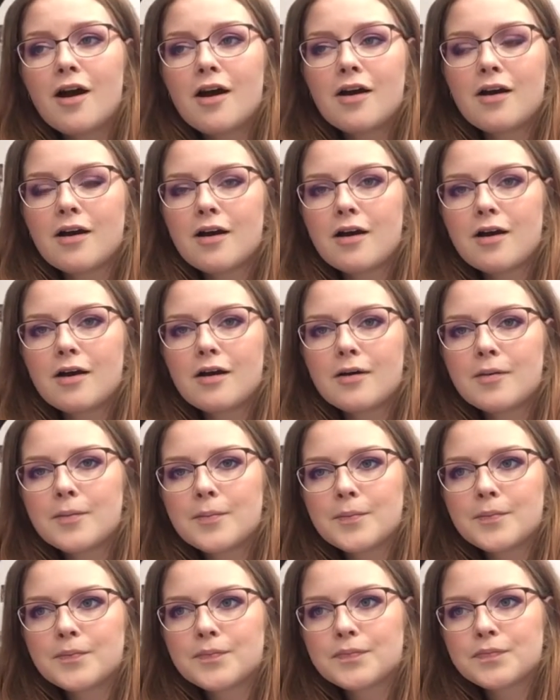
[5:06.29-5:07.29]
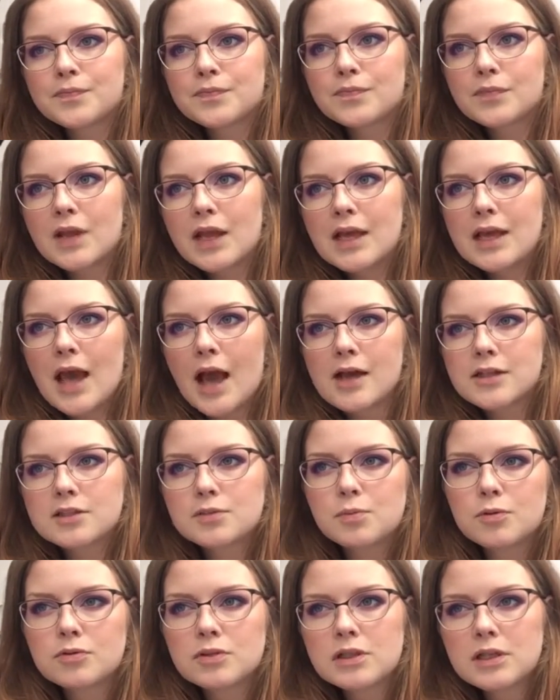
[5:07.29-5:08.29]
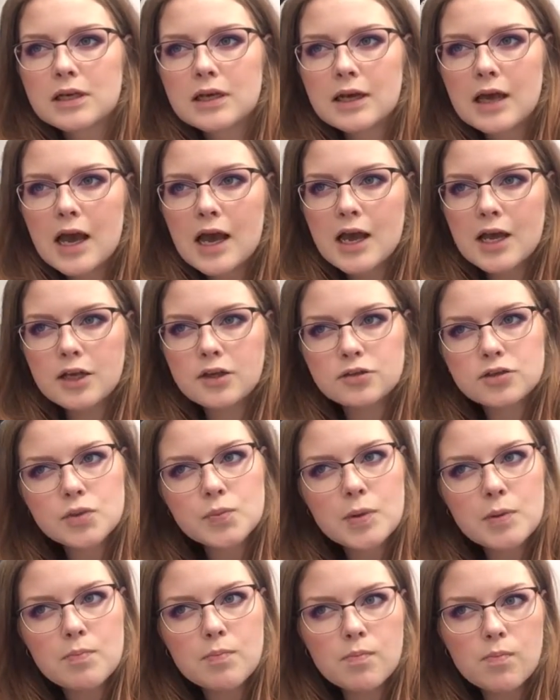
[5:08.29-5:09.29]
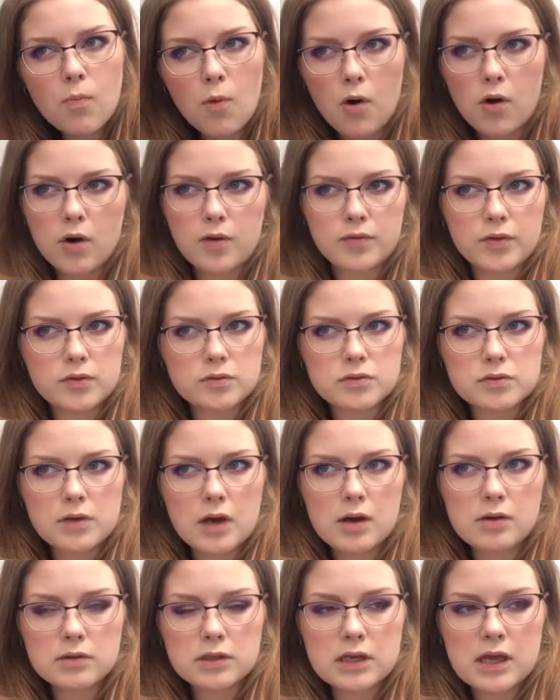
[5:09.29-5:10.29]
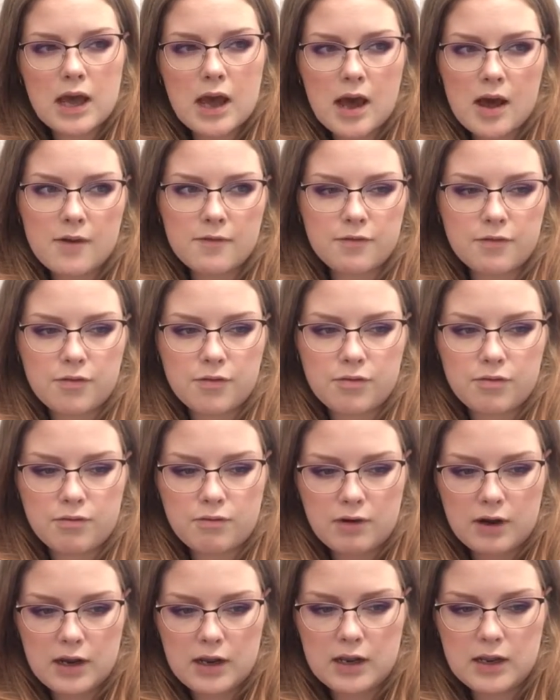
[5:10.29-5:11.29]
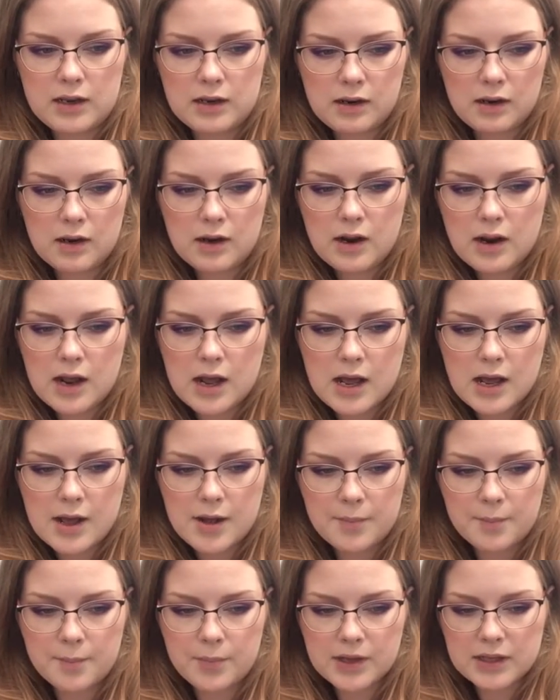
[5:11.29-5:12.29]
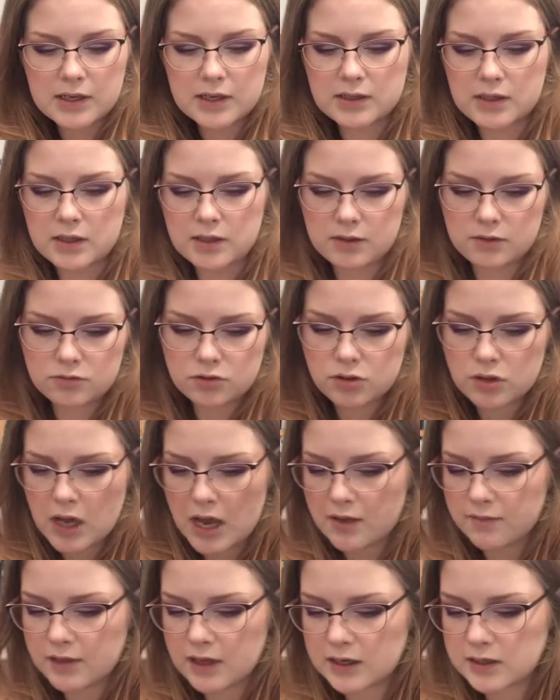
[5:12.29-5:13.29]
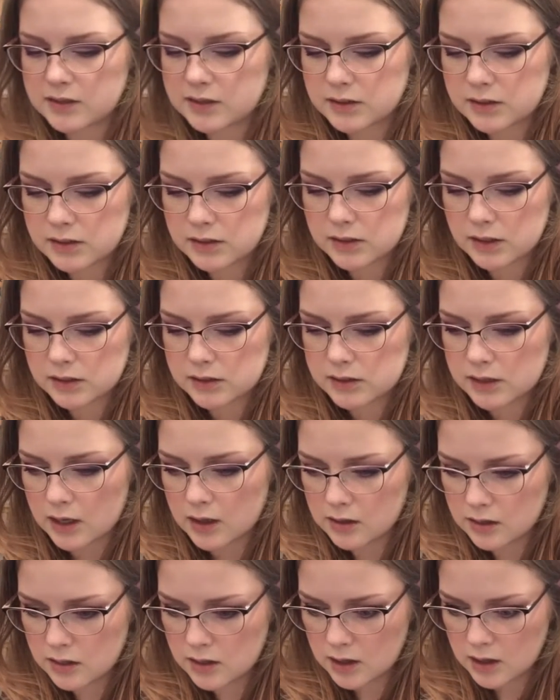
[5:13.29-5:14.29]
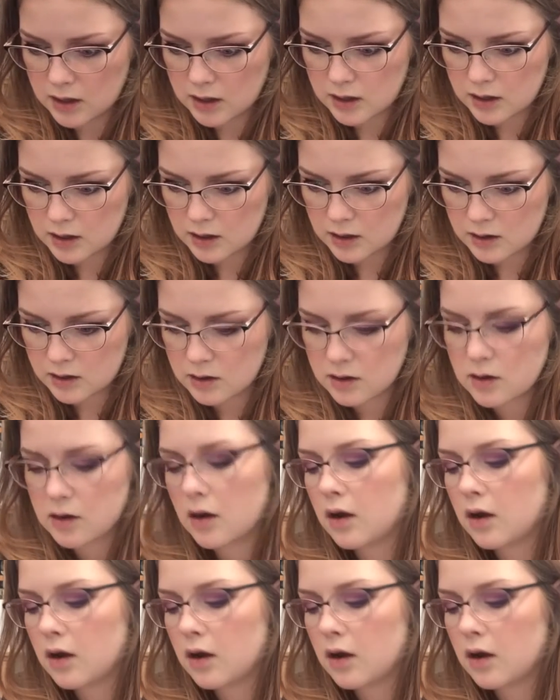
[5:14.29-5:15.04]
Yeah, it's mostly, it used to be more of those, so now they have 3, but they used to have like 6, I think.